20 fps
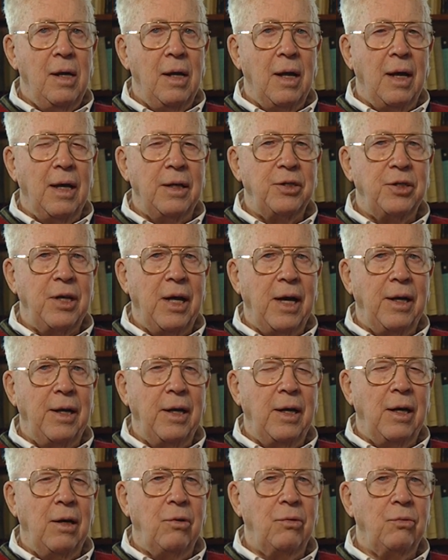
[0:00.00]
I
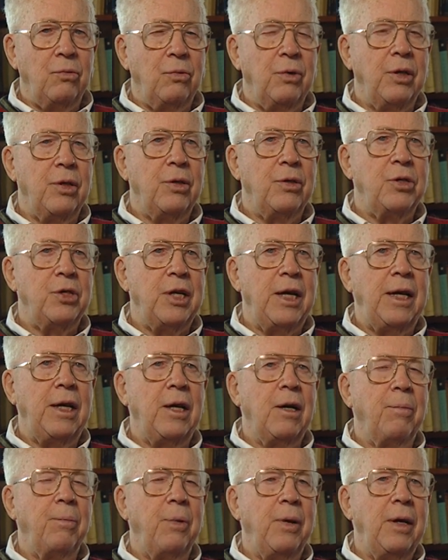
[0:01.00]
started out with C
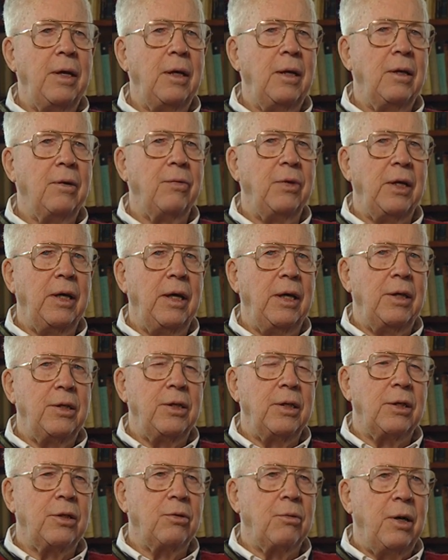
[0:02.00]
Company of the
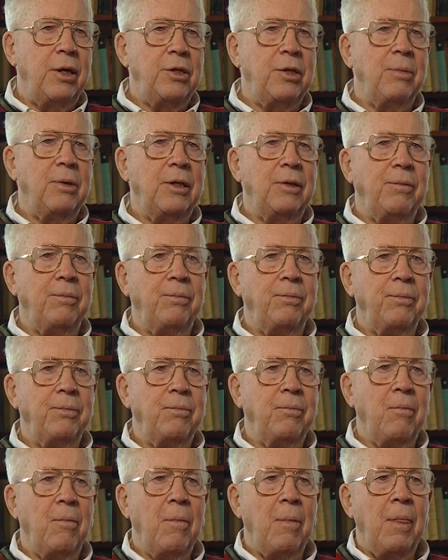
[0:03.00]
86th Regiment.
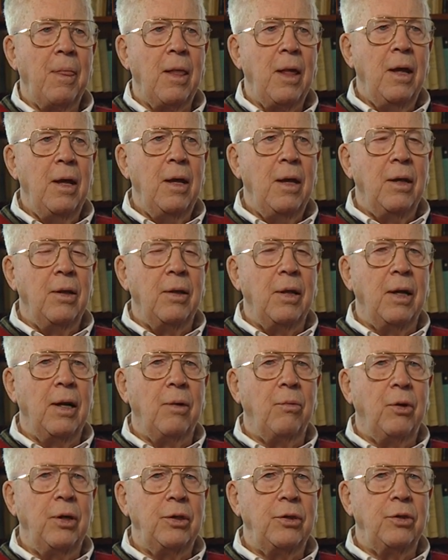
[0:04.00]
Then I
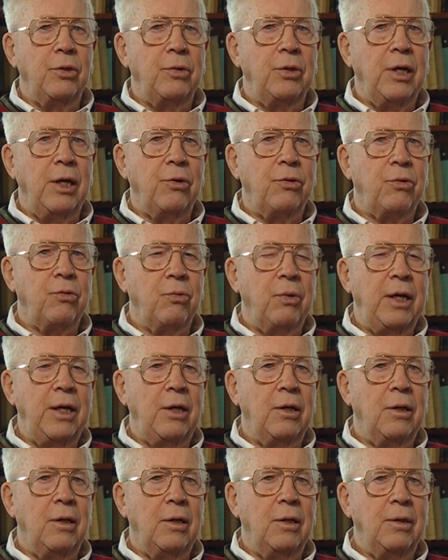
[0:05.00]
went to 10th
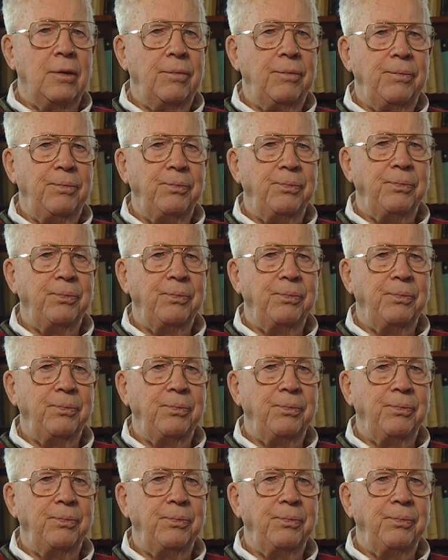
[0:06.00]
Recon.